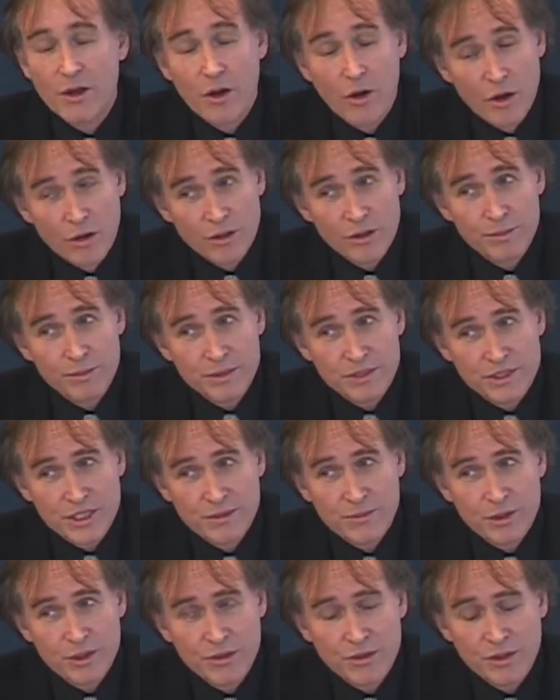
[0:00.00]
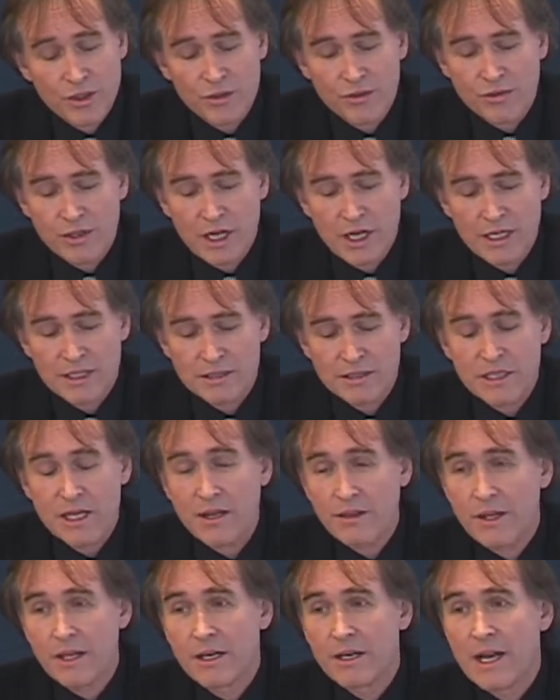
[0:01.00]
all of the placebo-controlled trials
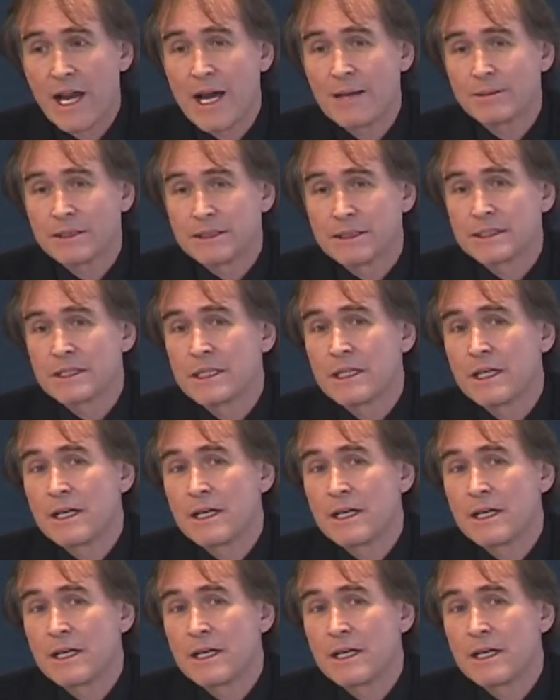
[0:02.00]
that had happened